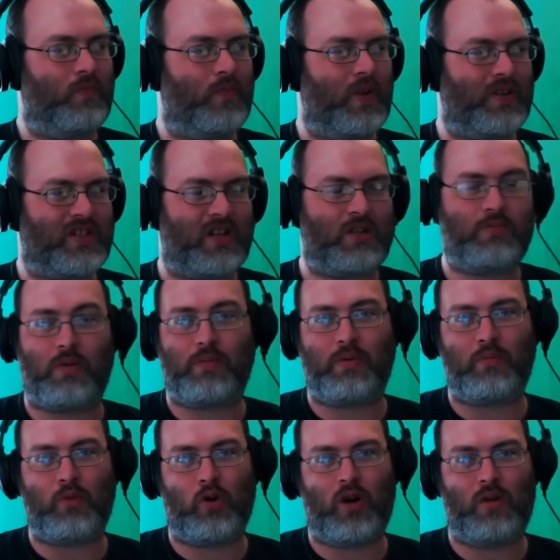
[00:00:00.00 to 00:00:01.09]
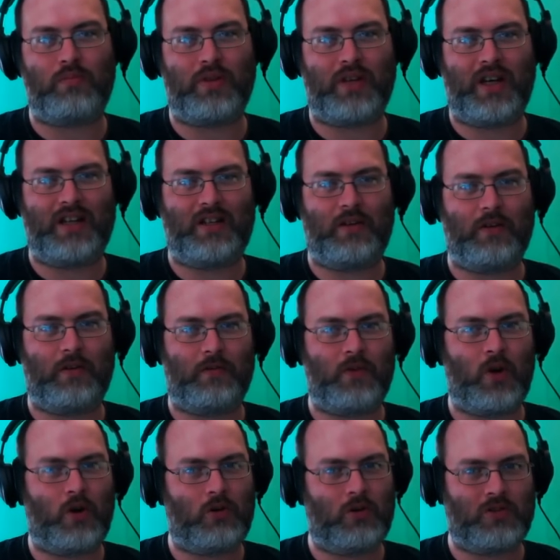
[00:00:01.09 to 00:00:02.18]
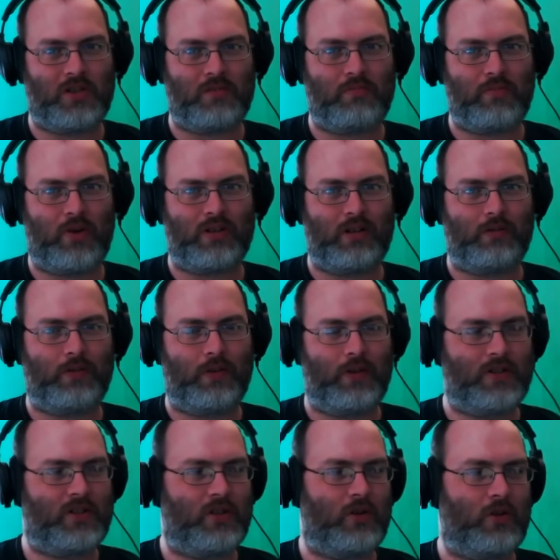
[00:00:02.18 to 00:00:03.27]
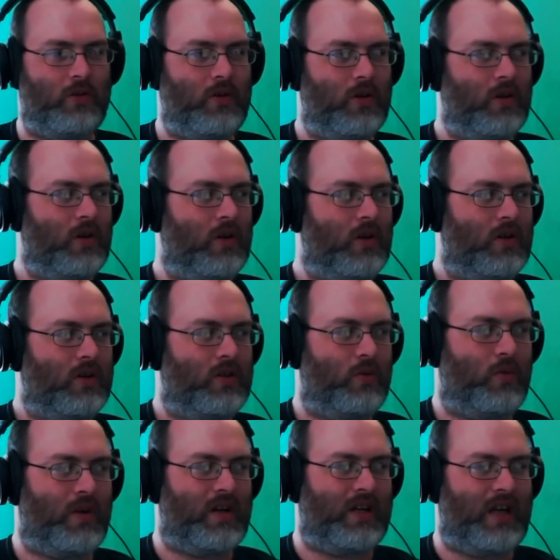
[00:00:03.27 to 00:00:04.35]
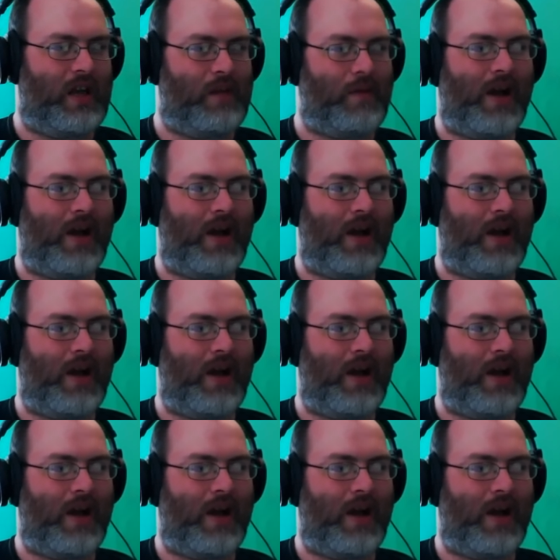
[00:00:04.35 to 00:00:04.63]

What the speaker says: Well, it says probably more complicated of not using bodily fluids to win the game.